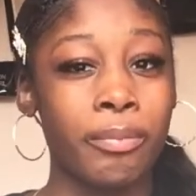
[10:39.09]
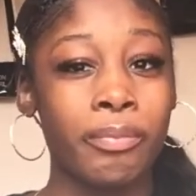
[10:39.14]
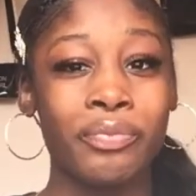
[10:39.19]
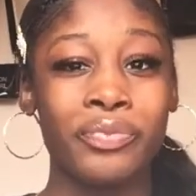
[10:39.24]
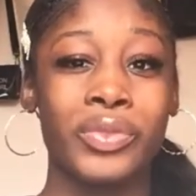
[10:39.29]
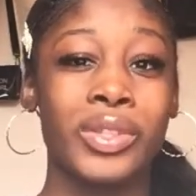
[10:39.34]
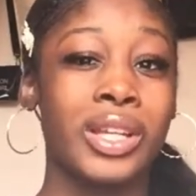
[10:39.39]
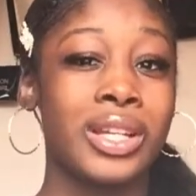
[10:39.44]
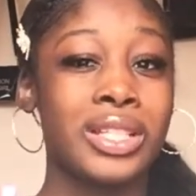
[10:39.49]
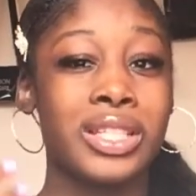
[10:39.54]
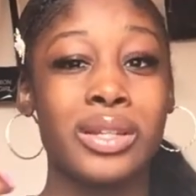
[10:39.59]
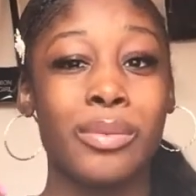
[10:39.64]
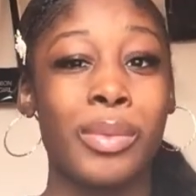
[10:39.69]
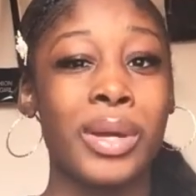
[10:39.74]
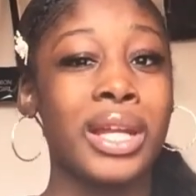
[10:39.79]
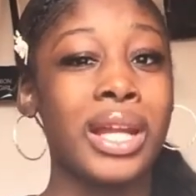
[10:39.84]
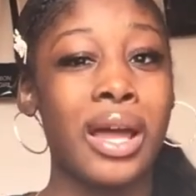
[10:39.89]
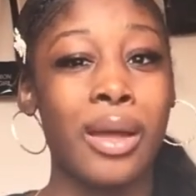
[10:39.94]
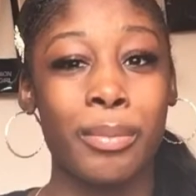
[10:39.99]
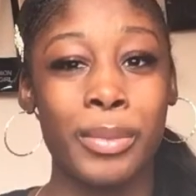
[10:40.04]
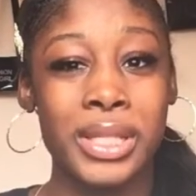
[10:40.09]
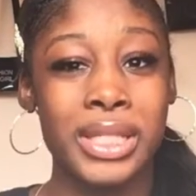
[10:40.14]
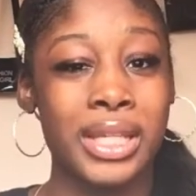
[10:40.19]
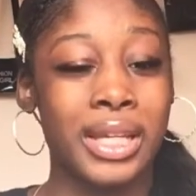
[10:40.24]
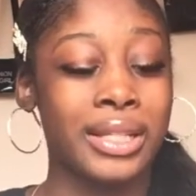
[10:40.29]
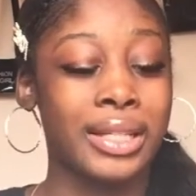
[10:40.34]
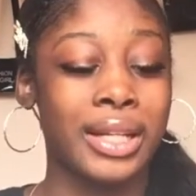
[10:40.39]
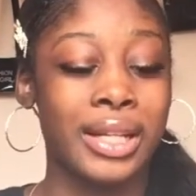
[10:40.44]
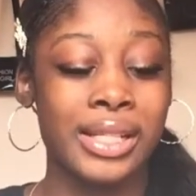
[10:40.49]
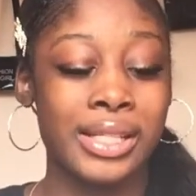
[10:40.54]
Because she better not be saying
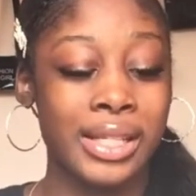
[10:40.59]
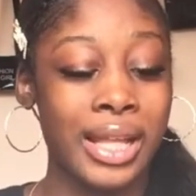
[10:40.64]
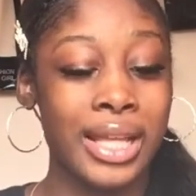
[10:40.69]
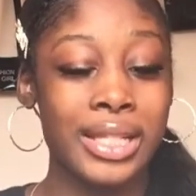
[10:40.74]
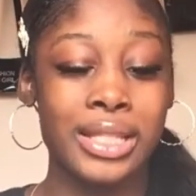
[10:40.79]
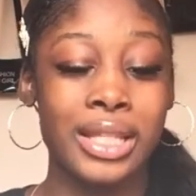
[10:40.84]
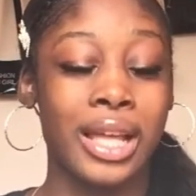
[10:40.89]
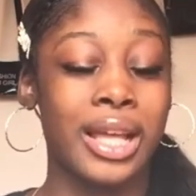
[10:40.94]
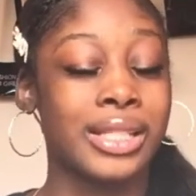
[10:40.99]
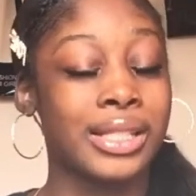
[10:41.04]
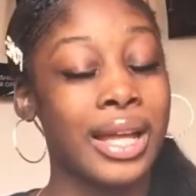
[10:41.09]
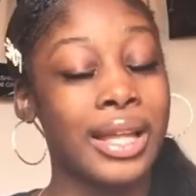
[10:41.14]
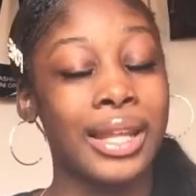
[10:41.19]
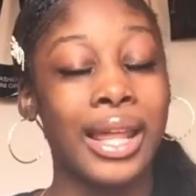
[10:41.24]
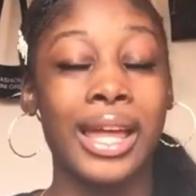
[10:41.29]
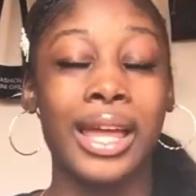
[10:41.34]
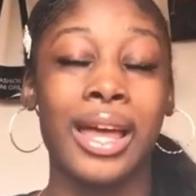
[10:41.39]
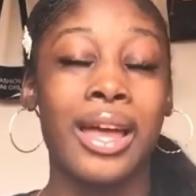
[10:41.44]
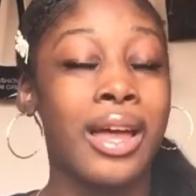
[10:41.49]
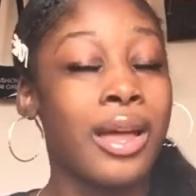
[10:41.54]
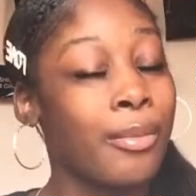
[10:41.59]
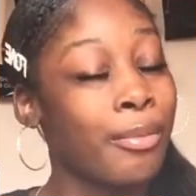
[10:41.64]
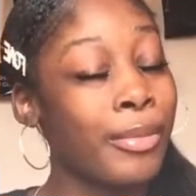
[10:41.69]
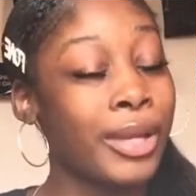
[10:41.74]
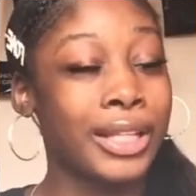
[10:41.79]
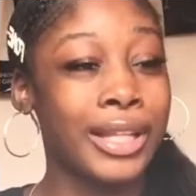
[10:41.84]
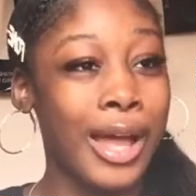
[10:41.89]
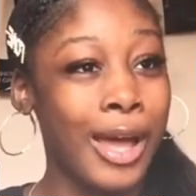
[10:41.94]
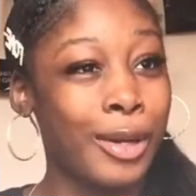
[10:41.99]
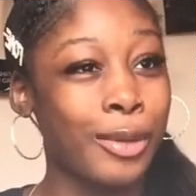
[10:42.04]
that it's nasty because I like
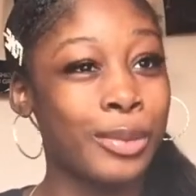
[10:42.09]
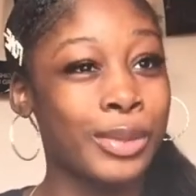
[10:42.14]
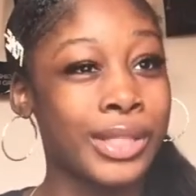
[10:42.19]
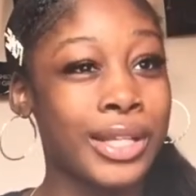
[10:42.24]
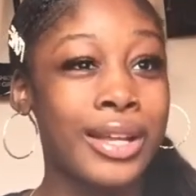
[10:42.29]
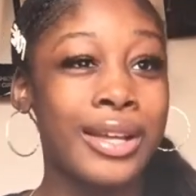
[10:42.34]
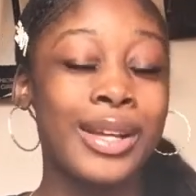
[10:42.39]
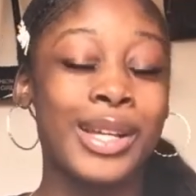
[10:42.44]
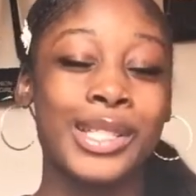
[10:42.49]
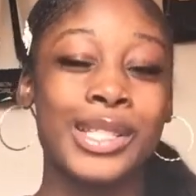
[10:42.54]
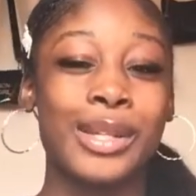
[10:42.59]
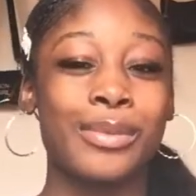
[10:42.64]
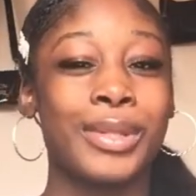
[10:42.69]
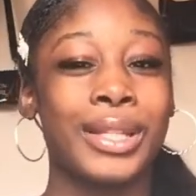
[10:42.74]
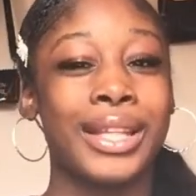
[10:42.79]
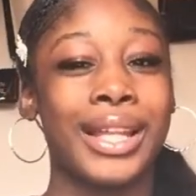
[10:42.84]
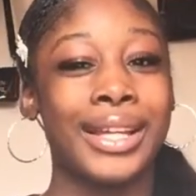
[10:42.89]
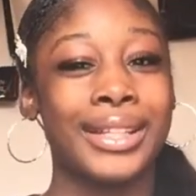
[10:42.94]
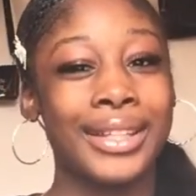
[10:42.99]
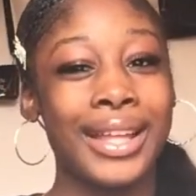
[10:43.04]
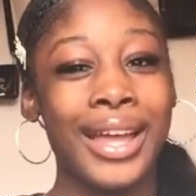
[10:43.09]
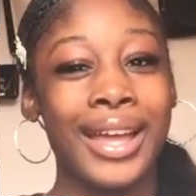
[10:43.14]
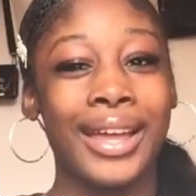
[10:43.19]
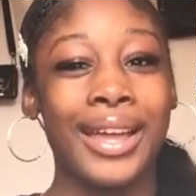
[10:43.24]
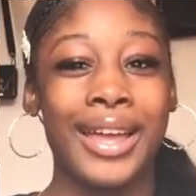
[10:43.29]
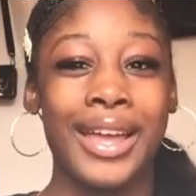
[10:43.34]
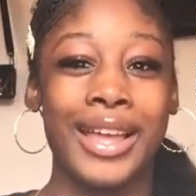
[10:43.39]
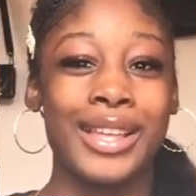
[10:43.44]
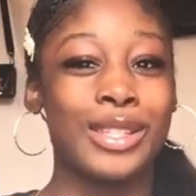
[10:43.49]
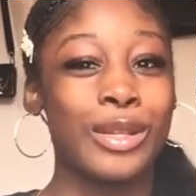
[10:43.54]
McDonald's or something like that.
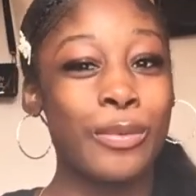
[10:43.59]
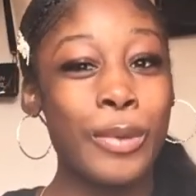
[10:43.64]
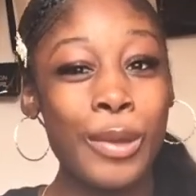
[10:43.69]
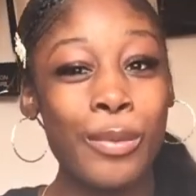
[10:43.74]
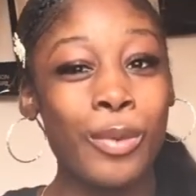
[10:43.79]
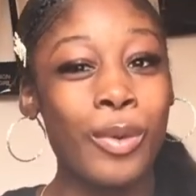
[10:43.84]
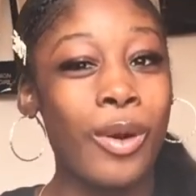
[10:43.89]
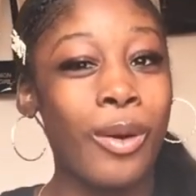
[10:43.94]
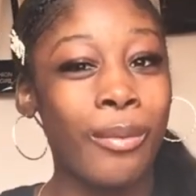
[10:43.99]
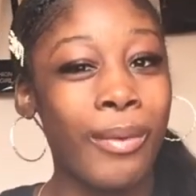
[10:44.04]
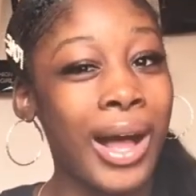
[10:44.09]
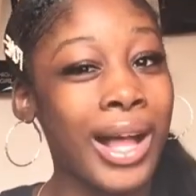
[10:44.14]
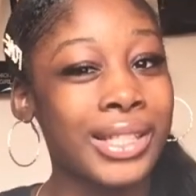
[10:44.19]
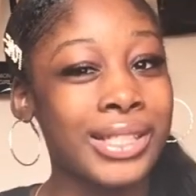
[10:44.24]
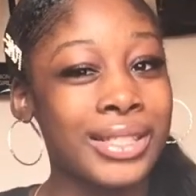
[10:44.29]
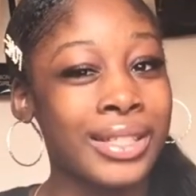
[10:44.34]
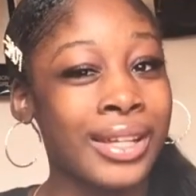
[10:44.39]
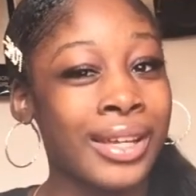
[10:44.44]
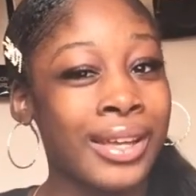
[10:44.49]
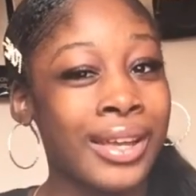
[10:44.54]
So people gonna watch it.